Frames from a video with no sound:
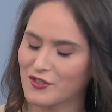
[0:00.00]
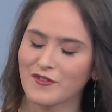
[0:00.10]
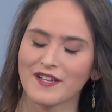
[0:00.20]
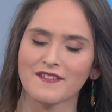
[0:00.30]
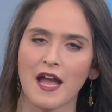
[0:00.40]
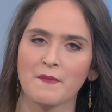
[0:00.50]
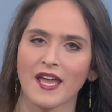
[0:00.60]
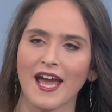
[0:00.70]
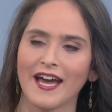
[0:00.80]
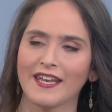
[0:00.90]
the first time
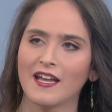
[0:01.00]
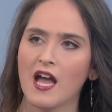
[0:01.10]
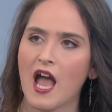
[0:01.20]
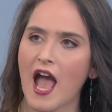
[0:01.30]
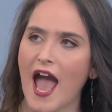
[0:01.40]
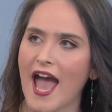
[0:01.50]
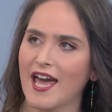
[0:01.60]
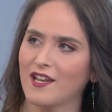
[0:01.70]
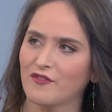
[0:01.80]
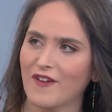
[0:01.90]
again. Wow.
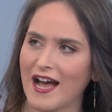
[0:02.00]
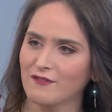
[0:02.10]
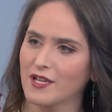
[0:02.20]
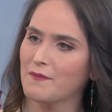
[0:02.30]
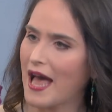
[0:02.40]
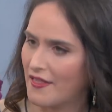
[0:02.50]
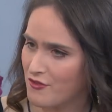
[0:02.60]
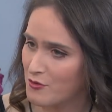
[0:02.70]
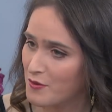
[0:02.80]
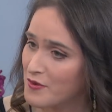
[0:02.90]
And found a
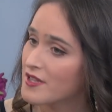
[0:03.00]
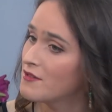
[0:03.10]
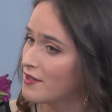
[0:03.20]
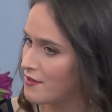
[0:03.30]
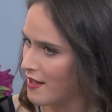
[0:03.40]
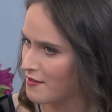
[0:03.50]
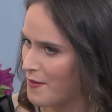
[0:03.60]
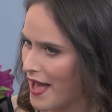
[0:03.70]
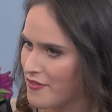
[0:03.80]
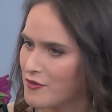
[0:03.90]
bathroom. It was a unisex
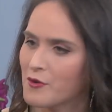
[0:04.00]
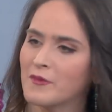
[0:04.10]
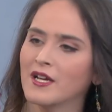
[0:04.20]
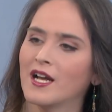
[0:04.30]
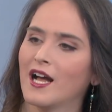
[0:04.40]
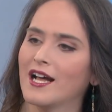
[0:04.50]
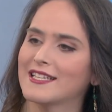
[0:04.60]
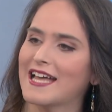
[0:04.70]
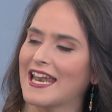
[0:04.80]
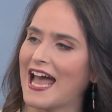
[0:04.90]
bathroom
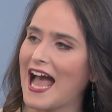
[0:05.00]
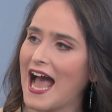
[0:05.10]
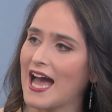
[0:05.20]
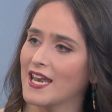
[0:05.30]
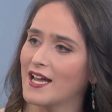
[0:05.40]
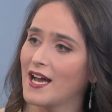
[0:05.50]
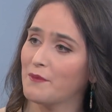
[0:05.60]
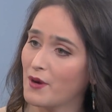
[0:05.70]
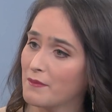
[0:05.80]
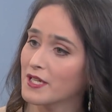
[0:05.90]
that had
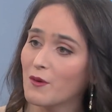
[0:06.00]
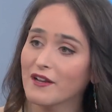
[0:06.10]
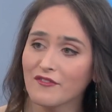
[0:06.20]
a public Wi